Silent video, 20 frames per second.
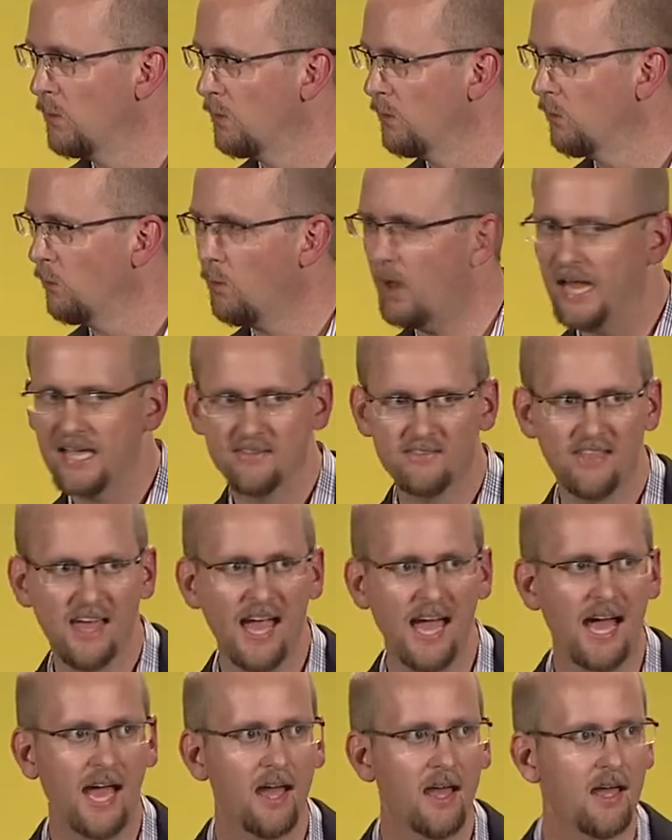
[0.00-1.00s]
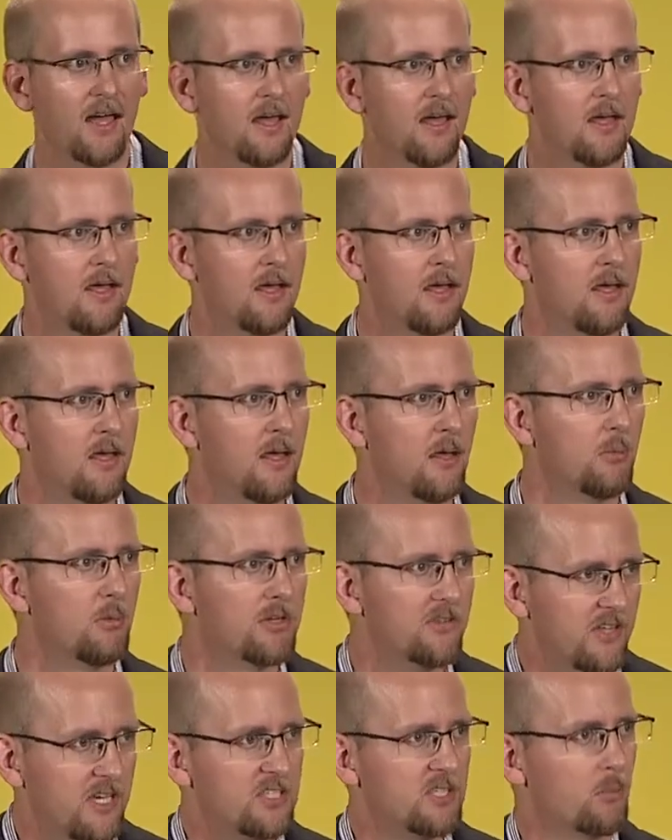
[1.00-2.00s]
Well, why is that?
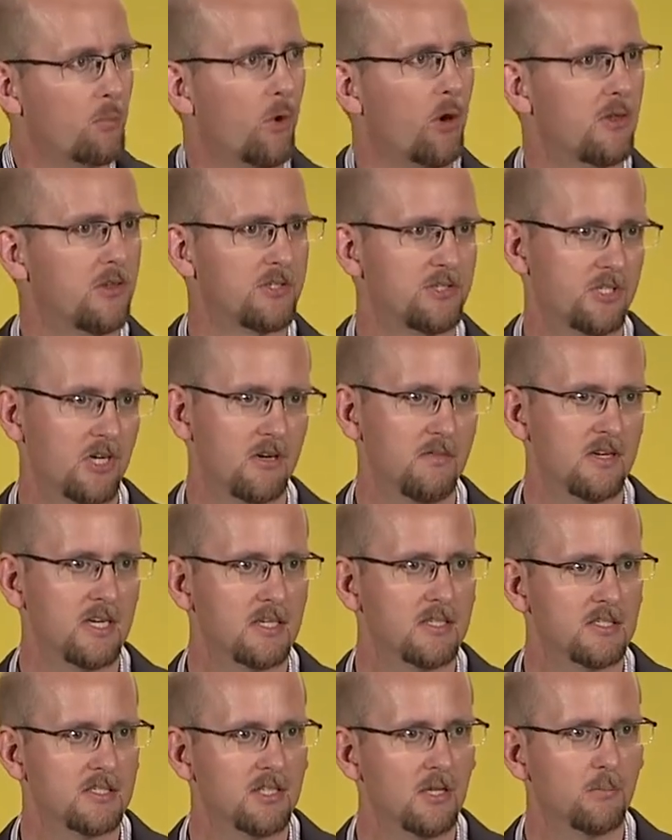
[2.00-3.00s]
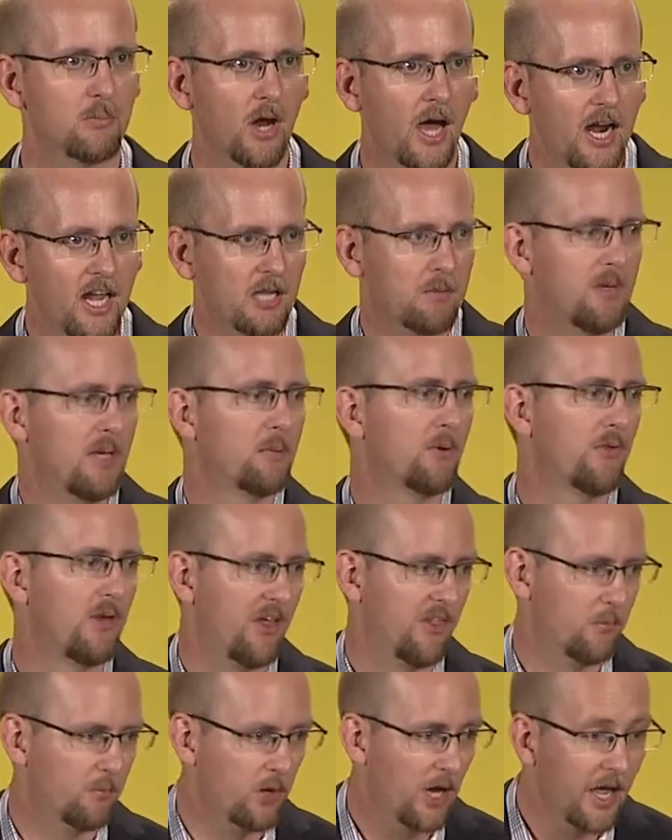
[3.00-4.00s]
Because they support the service. The product people know
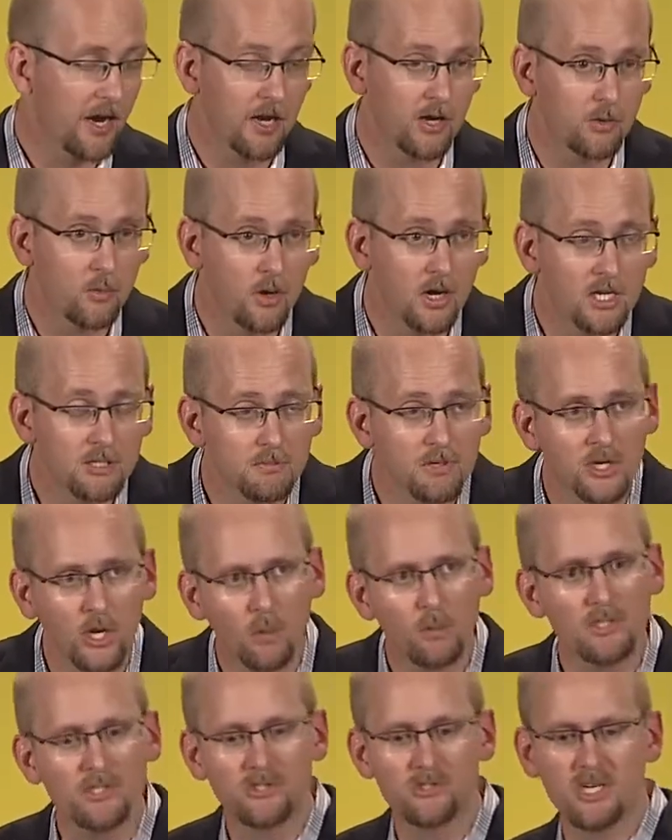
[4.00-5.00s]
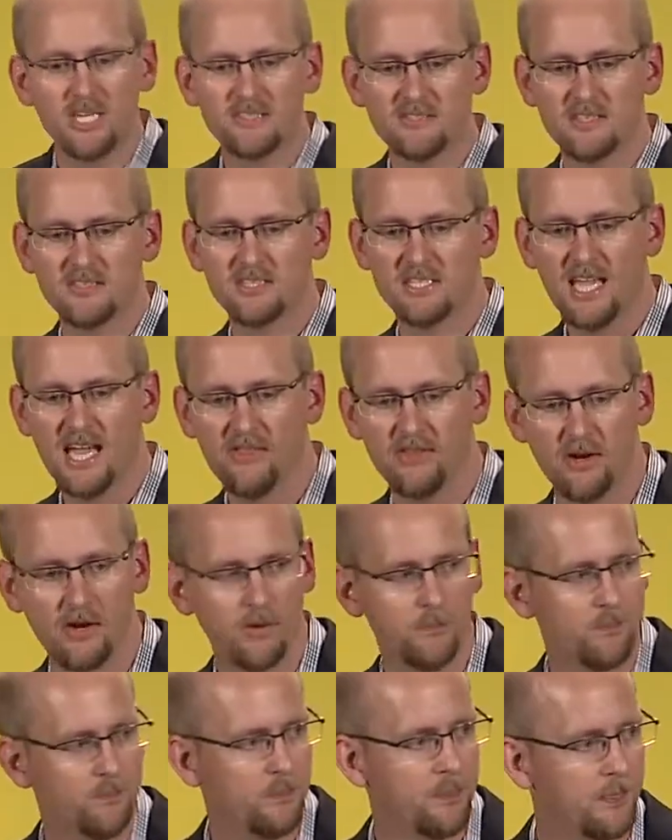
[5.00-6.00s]
how the product works, but no one strings it together.